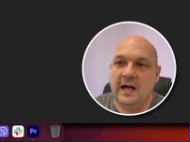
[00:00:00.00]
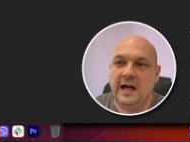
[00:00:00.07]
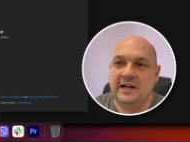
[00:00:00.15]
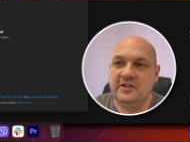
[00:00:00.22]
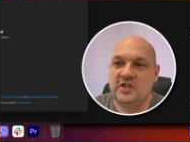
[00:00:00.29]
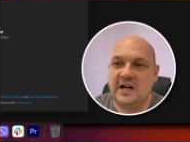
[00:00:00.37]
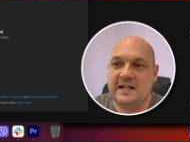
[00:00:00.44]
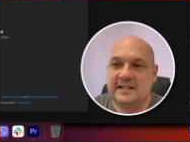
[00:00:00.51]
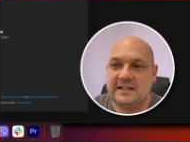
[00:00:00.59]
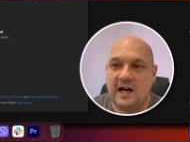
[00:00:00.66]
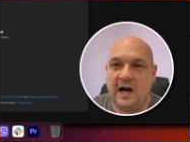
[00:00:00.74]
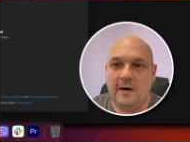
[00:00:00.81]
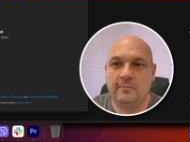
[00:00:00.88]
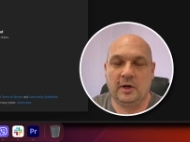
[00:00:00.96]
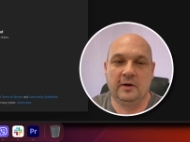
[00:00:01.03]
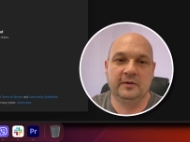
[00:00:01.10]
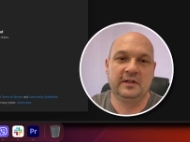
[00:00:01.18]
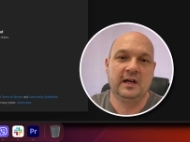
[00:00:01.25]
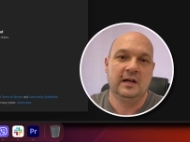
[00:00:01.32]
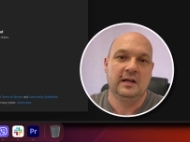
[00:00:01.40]
and just
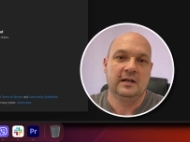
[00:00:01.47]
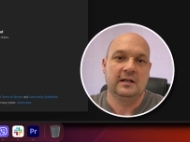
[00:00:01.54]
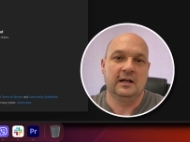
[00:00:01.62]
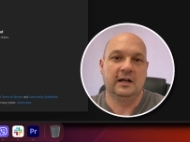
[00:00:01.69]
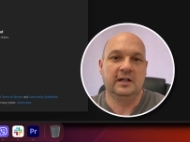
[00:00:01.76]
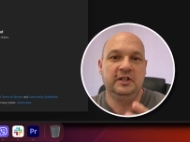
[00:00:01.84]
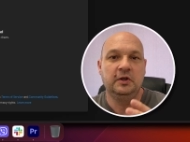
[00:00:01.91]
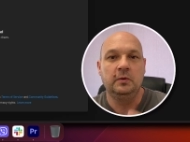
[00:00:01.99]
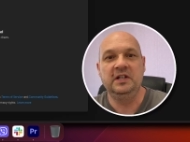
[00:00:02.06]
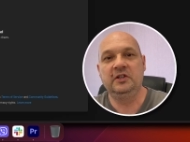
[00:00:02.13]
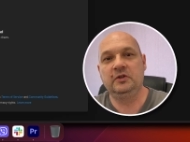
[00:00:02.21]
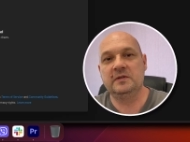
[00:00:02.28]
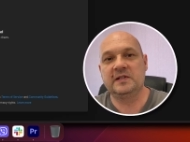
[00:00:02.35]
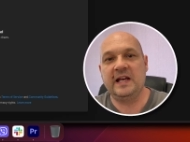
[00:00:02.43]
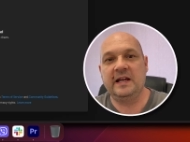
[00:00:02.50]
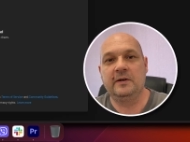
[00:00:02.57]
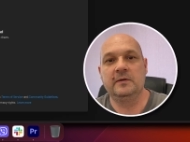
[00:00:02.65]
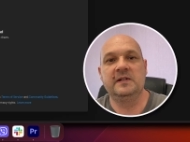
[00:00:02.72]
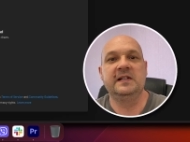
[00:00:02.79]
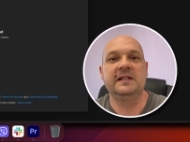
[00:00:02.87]
upload. You need to stay
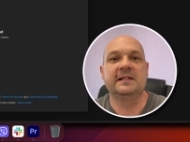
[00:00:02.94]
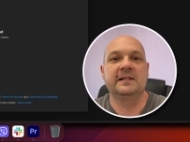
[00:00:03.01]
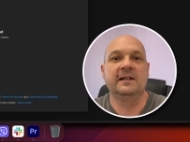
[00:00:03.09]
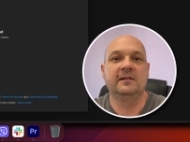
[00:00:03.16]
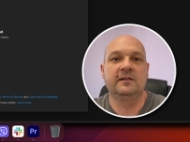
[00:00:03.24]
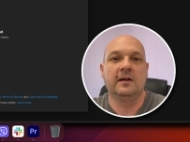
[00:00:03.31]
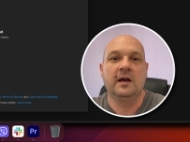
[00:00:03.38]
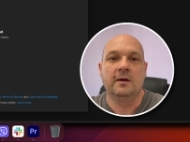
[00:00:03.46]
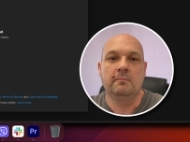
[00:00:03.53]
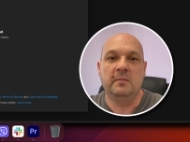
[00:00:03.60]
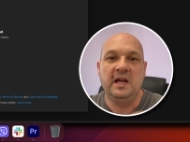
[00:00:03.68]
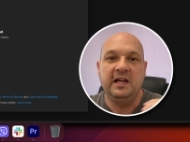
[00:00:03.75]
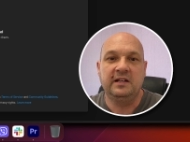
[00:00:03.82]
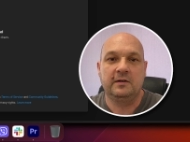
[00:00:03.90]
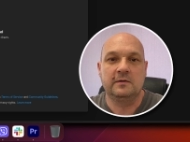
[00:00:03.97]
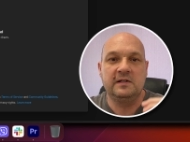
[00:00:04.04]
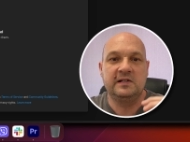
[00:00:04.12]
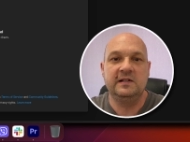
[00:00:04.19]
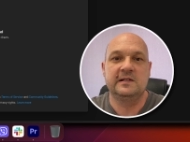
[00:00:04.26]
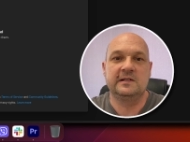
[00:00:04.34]
consistent, make
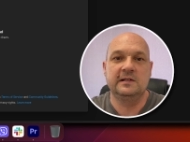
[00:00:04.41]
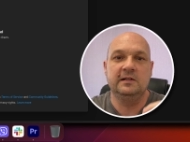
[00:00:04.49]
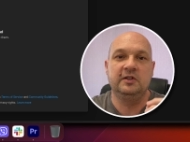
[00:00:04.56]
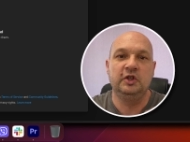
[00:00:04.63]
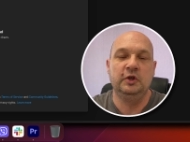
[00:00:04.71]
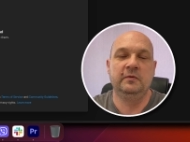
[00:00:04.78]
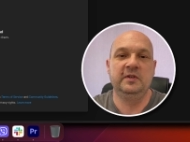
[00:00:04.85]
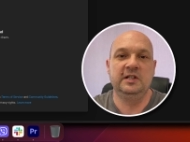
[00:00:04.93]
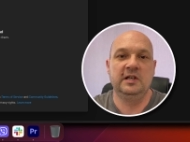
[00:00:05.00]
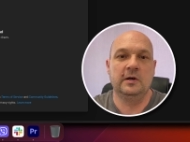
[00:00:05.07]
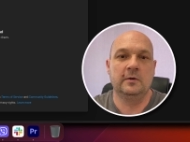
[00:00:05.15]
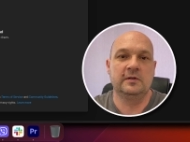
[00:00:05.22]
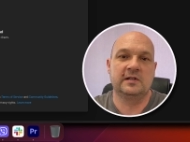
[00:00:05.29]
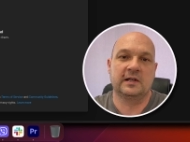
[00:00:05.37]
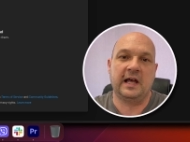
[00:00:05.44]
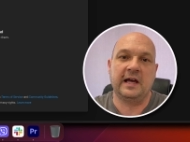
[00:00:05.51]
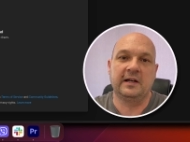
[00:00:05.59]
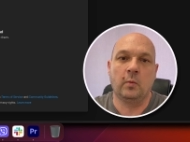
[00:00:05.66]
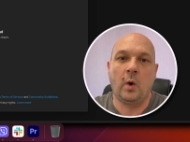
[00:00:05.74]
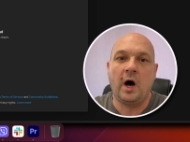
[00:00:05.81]
consistent videos,
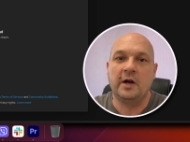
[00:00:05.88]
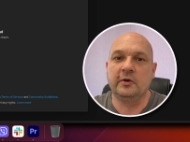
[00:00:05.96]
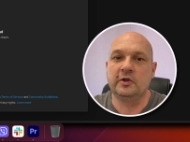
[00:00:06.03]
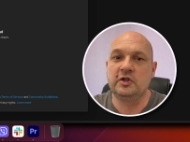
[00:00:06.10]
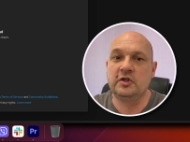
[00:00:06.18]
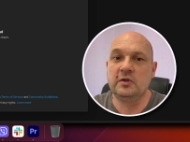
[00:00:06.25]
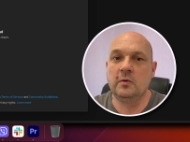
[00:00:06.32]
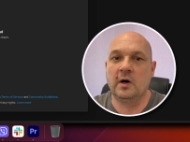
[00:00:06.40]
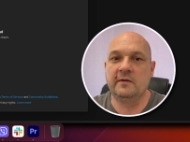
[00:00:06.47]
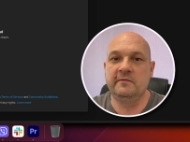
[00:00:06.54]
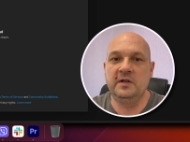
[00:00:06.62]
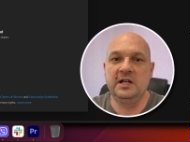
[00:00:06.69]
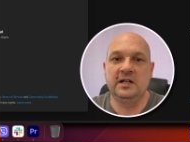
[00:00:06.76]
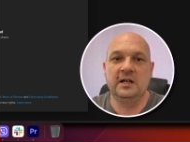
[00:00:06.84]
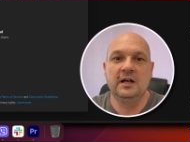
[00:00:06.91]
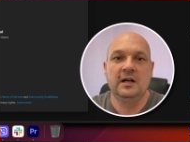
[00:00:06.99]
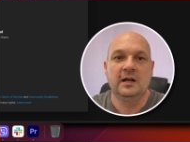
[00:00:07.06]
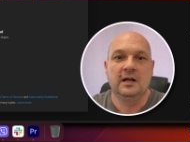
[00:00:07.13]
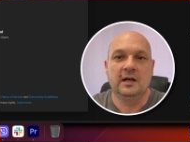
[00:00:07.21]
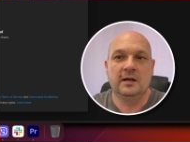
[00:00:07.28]
like one or two a week.
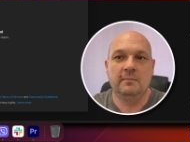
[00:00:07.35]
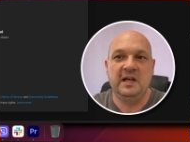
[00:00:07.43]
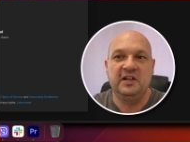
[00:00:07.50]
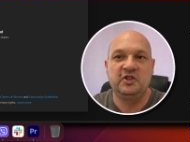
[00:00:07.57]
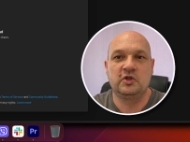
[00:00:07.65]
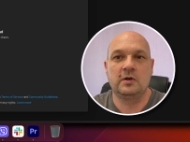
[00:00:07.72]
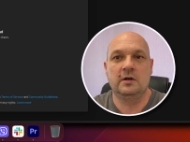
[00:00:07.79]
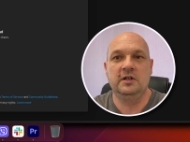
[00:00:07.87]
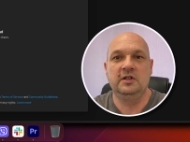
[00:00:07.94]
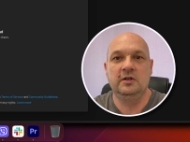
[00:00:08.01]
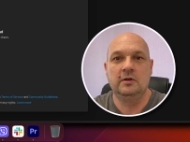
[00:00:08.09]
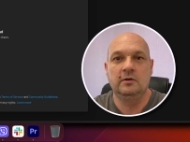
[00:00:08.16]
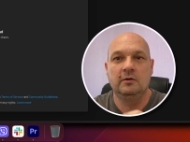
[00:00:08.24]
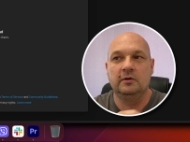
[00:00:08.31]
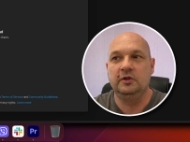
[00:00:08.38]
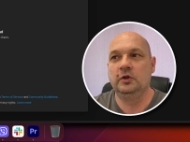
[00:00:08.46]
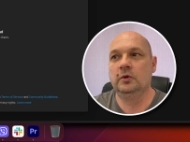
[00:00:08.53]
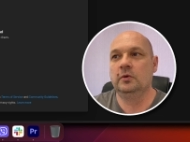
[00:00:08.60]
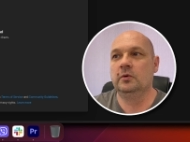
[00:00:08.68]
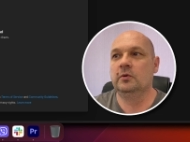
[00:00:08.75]
Make sure
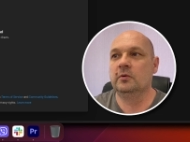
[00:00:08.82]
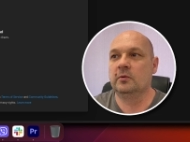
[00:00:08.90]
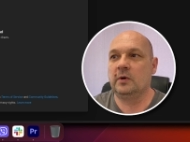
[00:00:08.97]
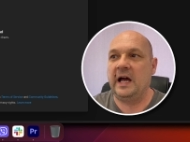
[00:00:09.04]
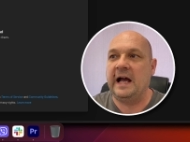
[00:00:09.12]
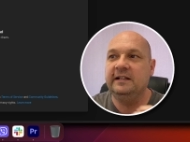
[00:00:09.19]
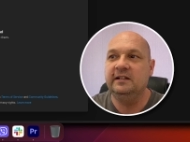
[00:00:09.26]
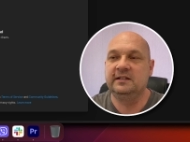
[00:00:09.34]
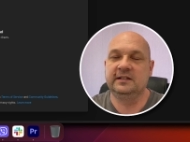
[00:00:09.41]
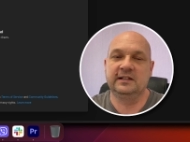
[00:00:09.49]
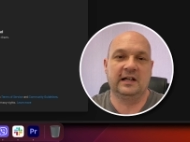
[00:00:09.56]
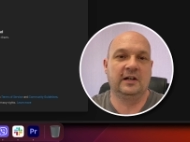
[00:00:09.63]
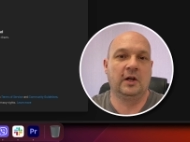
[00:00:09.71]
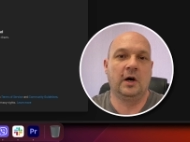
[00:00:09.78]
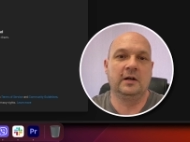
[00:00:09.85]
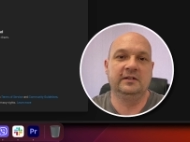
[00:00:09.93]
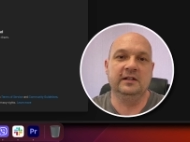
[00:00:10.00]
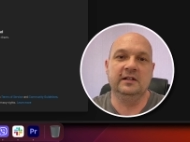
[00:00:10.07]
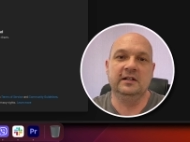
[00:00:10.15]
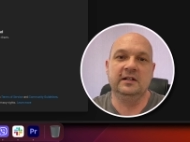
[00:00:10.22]
you edit it a
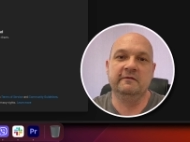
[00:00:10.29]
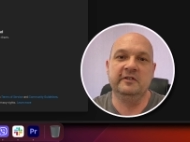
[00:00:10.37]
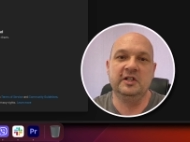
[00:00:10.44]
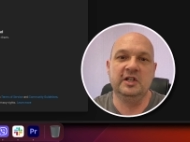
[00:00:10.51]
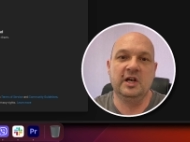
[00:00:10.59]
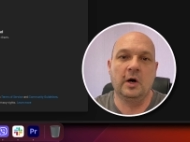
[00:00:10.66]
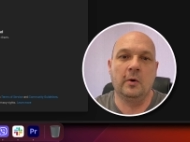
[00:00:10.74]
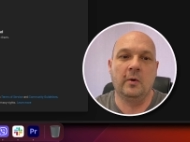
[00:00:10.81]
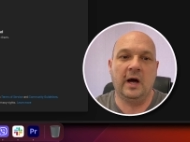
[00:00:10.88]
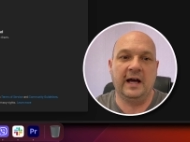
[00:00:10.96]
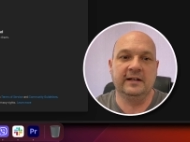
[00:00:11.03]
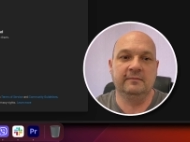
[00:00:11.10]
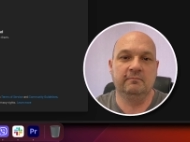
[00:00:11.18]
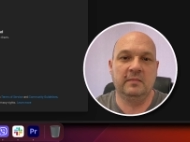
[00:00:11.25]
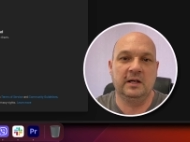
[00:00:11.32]
lot in InVideo and